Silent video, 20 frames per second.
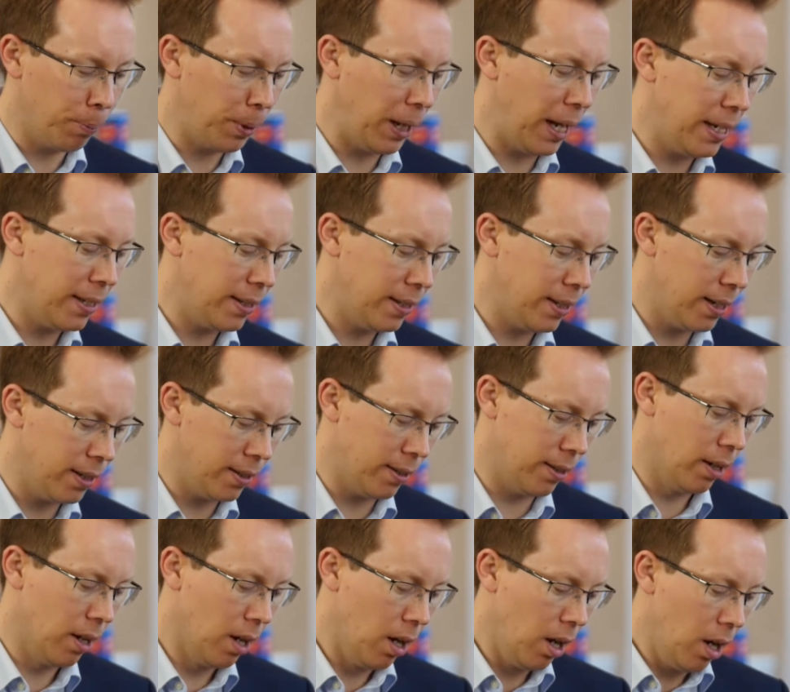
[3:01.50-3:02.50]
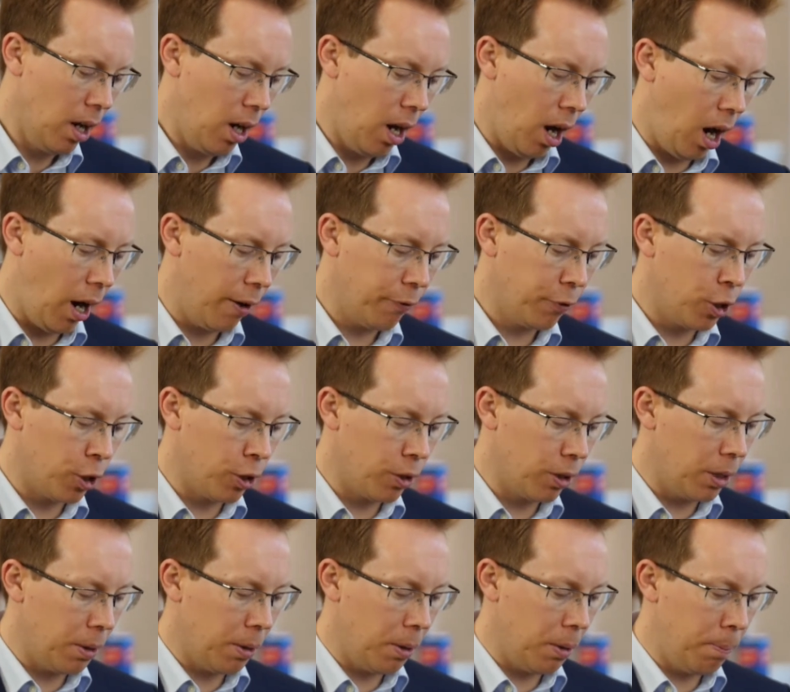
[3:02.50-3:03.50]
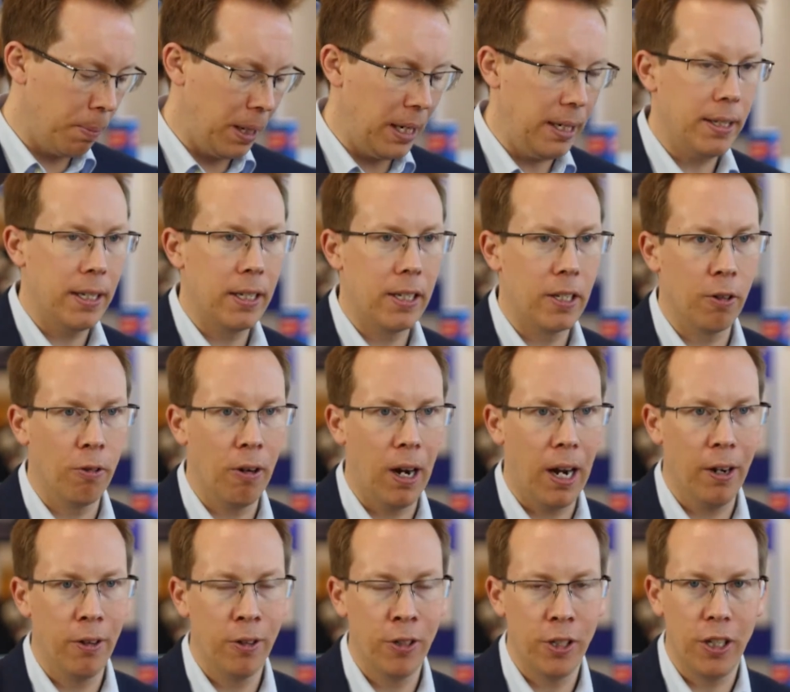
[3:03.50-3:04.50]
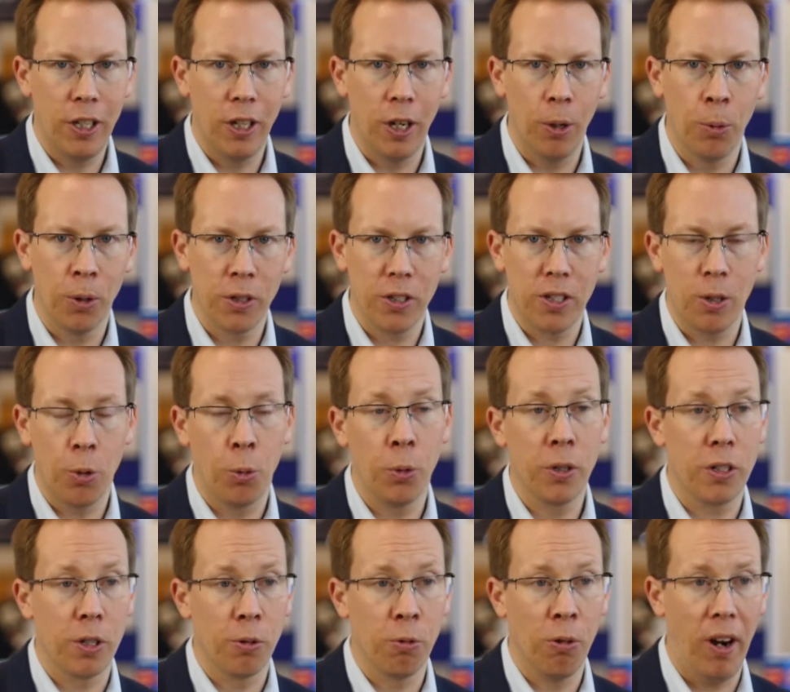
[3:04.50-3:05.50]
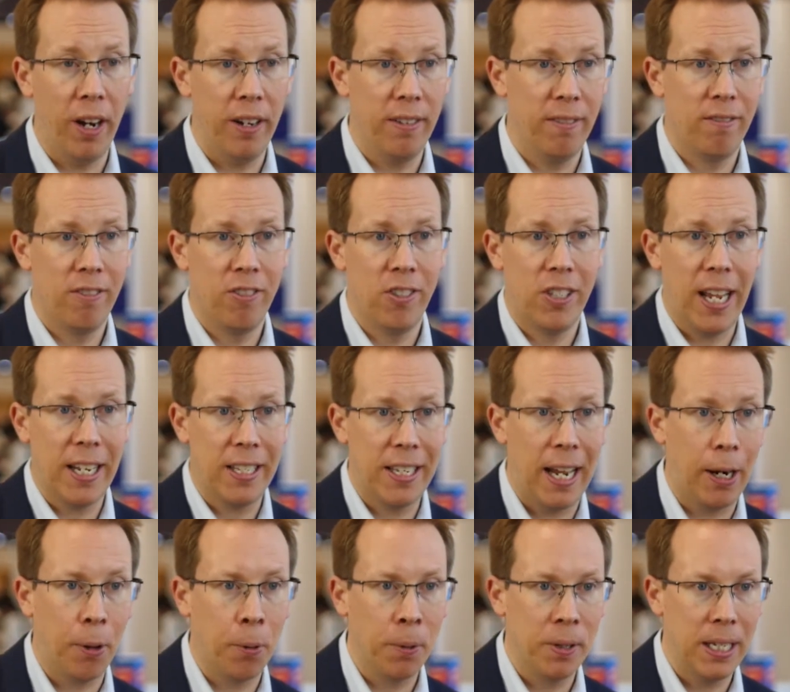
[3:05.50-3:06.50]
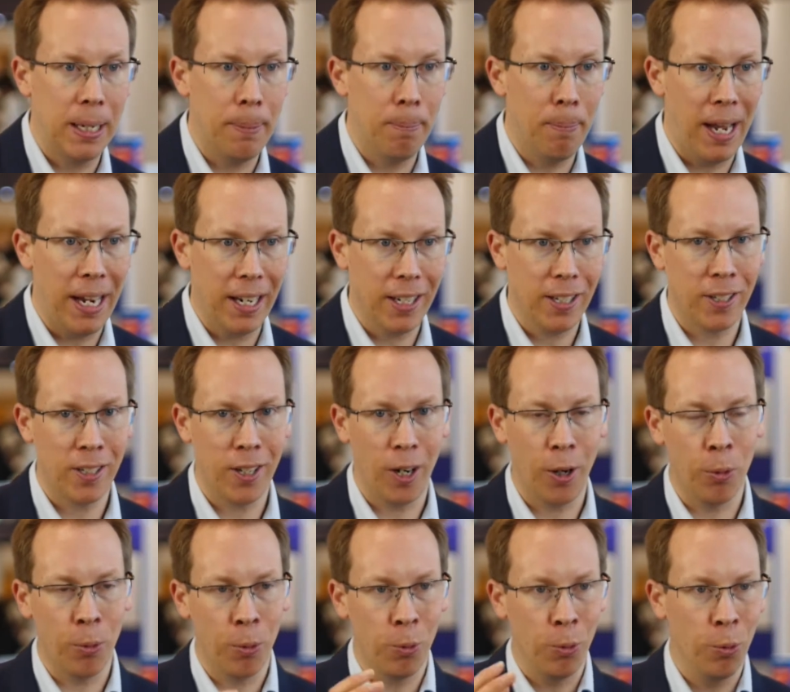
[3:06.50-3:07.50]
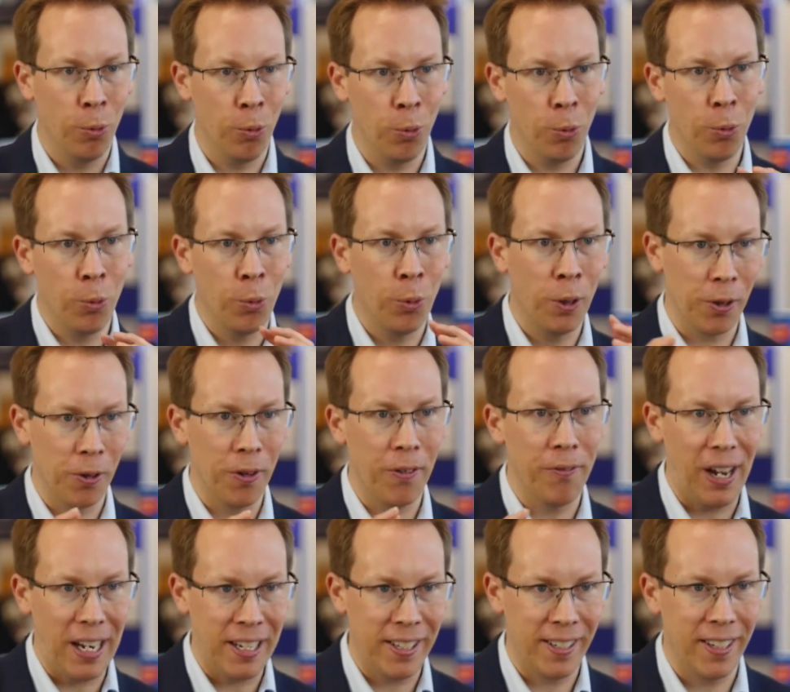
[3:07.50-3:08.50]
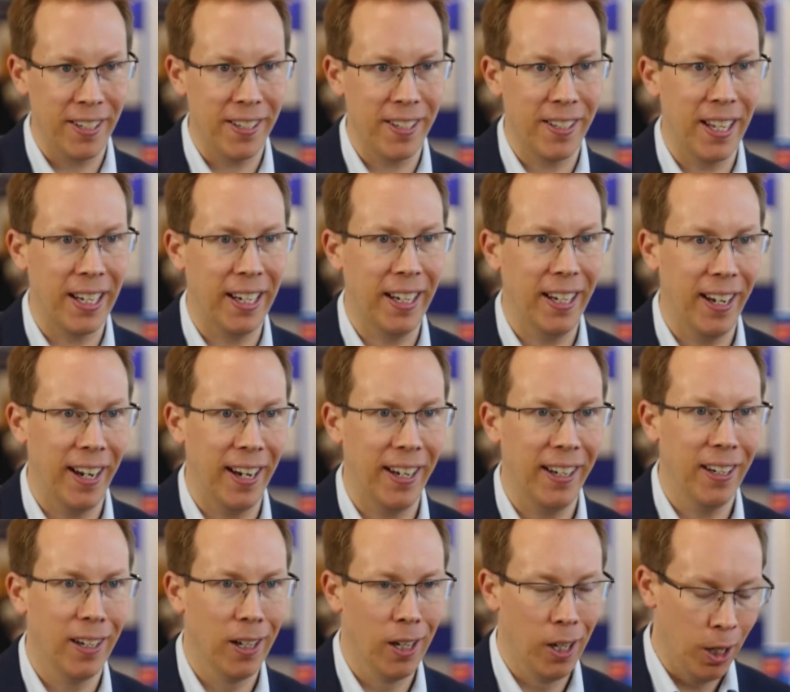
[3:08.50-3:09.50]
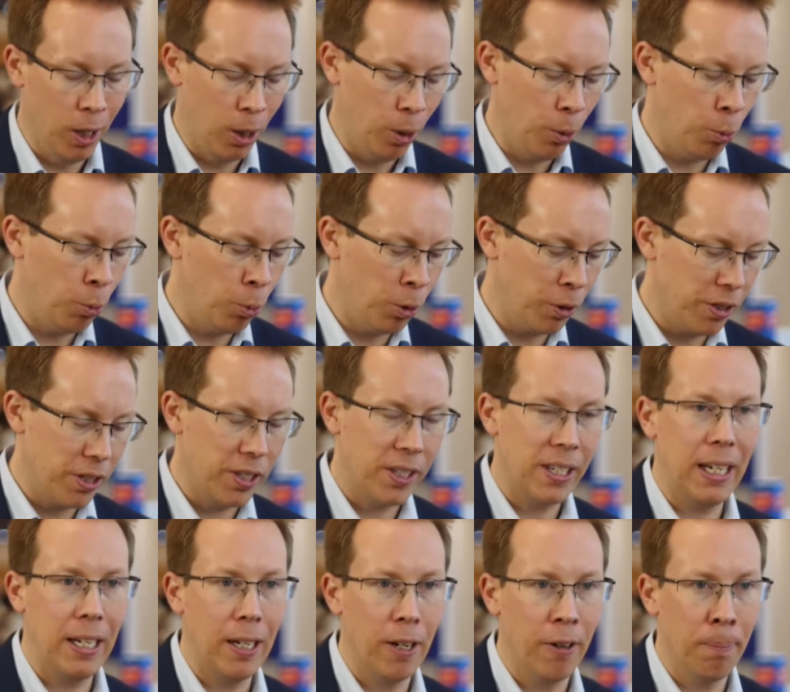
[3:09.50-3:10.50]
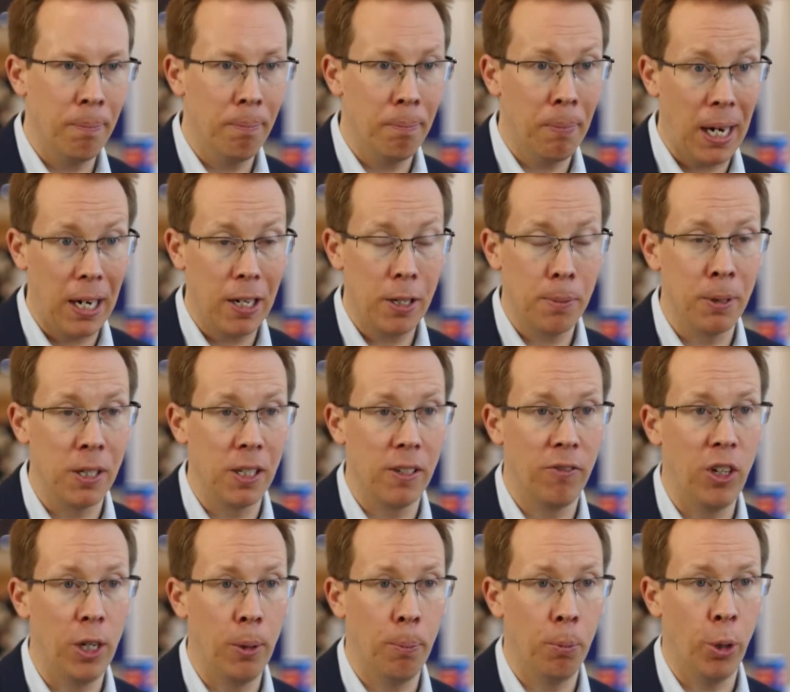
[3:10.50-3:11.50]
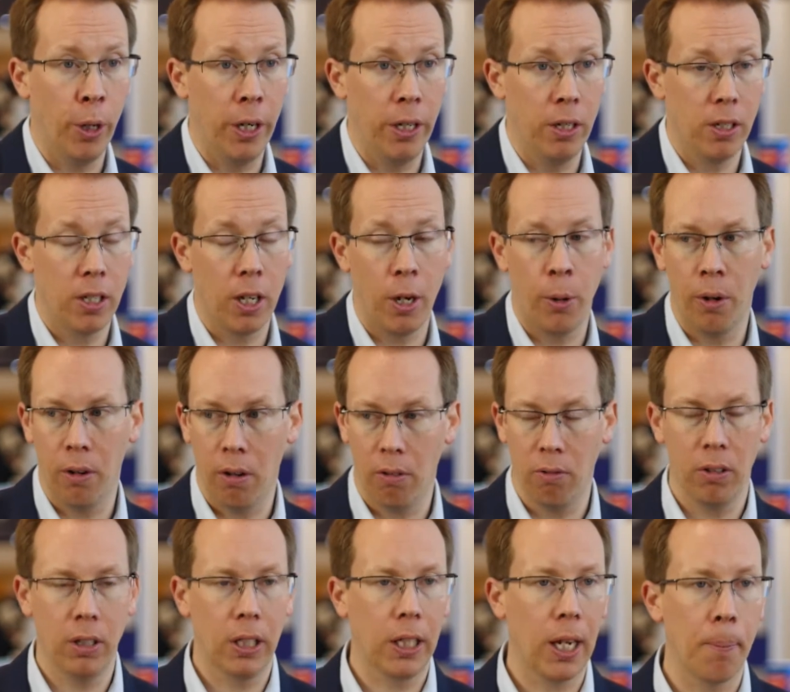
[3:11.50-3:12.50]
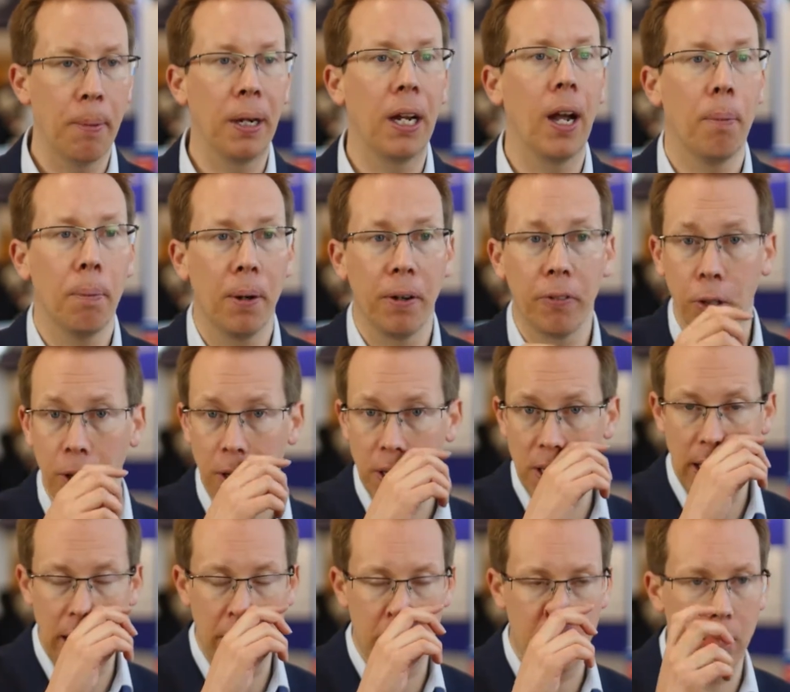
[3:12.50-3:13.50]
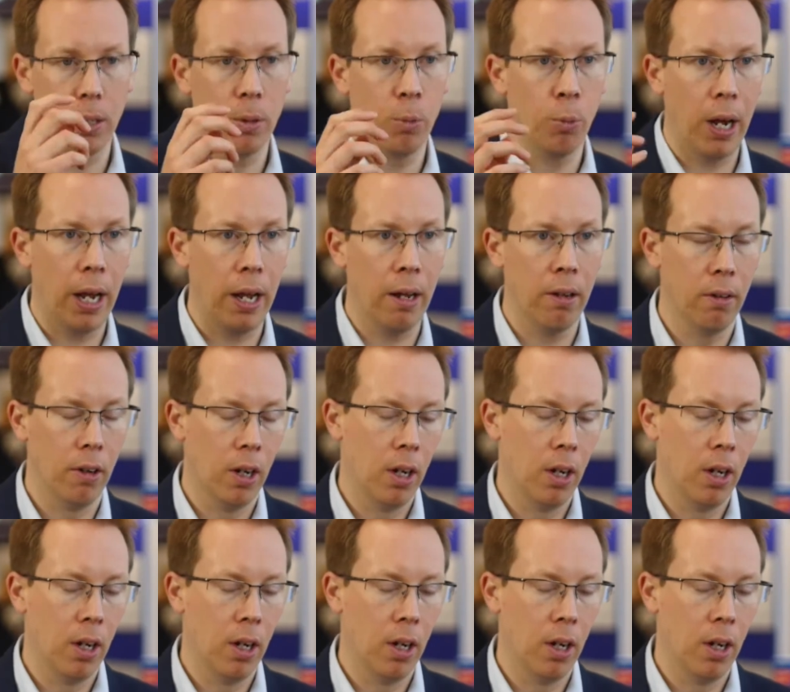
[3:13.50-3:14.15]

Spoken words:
places. I've got pieces around, what's the right debt equity mix? So what are investors thinking? What's senior management's viewpoint? So coming up, I've got a session where